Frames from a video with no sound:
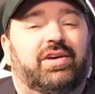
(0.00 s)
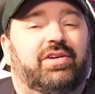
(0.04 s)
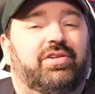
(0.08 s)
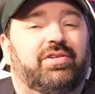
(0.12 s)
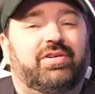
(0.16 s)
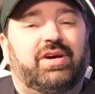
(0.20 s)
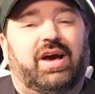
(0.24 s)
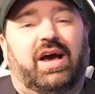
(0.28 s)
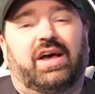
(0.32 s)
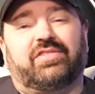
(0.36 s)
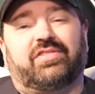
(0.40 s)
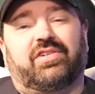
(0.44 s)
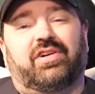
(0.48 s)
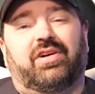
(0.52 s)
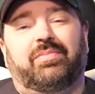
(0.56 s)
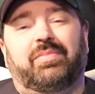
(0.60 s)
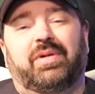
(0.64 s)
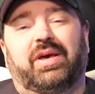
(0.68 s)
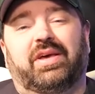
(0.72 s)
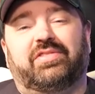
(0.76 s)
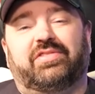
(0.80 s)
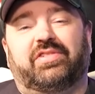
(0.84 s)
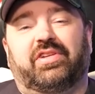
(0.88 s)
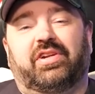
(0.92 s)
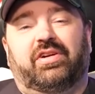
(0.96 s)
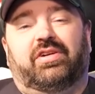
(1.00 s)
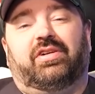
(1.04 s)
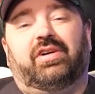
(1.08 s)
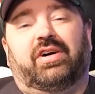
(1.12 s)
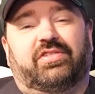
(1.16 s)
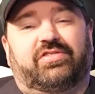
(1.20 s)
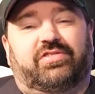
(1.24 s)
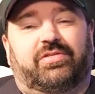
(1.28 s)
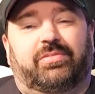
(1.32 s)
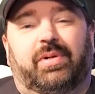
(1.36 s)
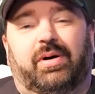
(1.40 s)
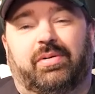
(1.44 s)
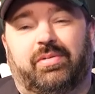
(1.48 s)
You guys are amazing and
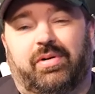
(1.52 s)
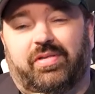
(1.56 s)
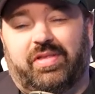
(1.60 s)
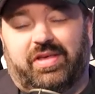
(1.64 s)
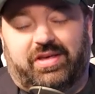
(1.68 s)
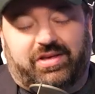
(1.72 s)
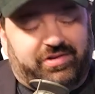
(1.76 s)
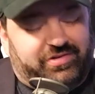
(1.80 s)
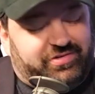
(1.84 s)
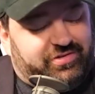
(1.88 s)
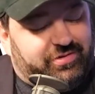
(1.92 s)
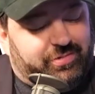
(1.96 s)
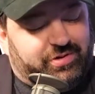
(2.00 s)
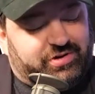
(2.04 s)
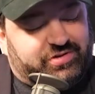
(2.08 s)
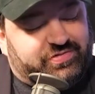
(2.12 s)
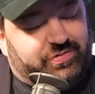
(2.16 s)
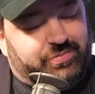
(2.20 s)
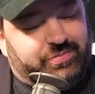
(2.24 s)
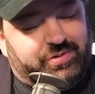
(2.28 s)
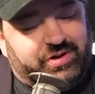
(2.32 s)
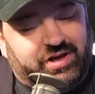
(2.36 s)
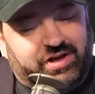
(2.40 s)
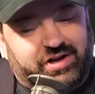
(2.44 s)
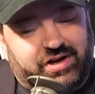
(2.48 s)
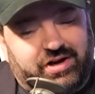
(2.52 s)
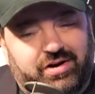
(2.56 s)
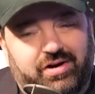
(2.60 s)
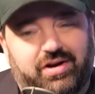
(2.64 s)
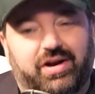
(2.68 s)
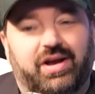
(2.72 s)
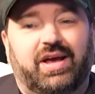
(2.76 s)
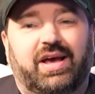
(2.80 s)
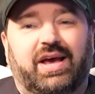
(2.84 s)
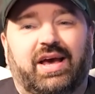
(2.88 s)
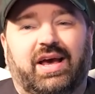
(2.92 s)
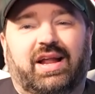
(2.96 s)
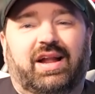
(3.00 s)
awesome. I want to thank you so much for being here,
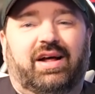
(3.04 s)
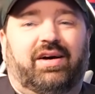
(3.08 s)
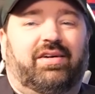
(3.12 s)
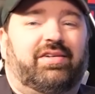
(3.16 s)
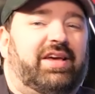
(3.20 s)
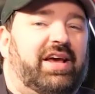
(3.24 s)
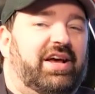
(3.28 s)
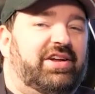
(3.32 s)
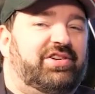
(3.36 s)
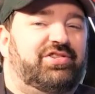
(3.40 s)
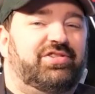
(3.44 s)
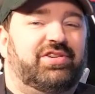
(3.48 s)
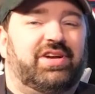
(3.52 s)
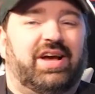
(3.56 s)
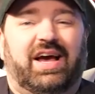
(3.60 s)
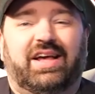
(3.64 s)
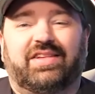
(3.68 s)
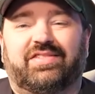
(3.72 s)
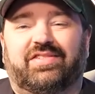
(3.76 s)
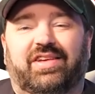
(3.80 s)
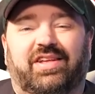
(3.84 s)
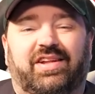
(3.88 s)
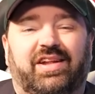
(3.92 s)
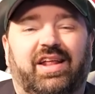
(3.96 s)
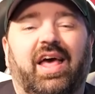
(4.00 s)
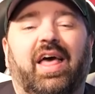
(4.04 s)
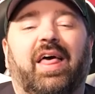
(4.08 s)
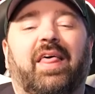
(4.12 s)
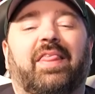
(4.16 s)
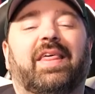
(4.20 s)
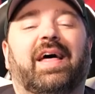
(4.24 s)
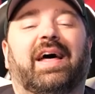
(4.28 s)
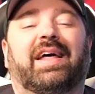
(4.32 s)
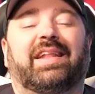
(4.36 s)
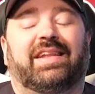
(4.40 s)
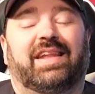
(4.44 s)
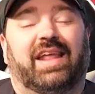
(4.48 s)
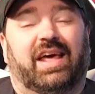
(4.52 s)
and I'll catch you guys in
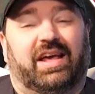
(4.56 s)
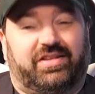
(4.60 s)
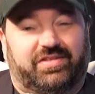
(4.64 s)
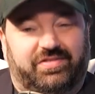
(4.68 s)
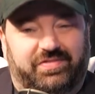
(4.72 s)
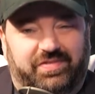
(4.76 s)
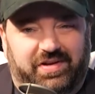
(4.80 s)
that next